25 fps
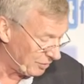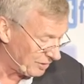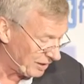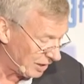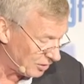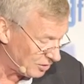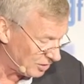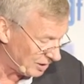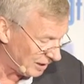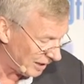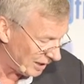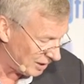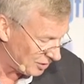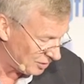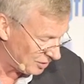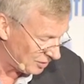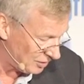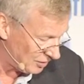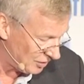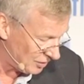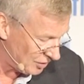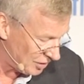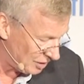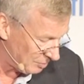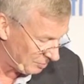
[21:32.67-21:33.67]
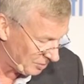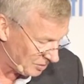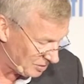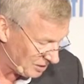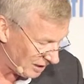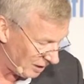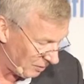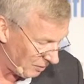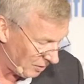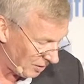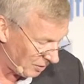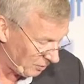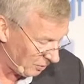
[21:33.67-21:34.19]
the education system and
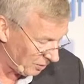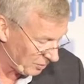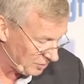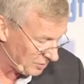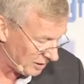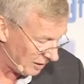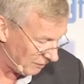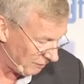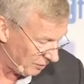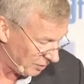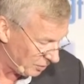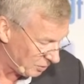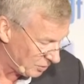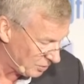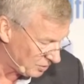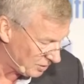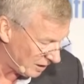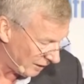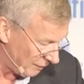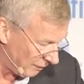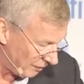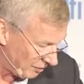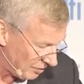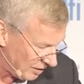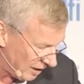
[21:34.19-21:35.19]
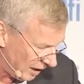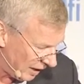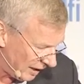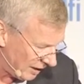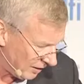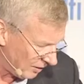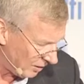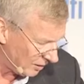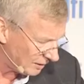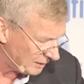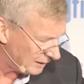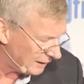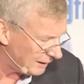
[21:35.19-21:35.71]
so on, and all the stuff, the good stuff that's going
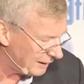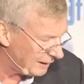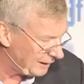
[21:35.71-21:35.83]
on.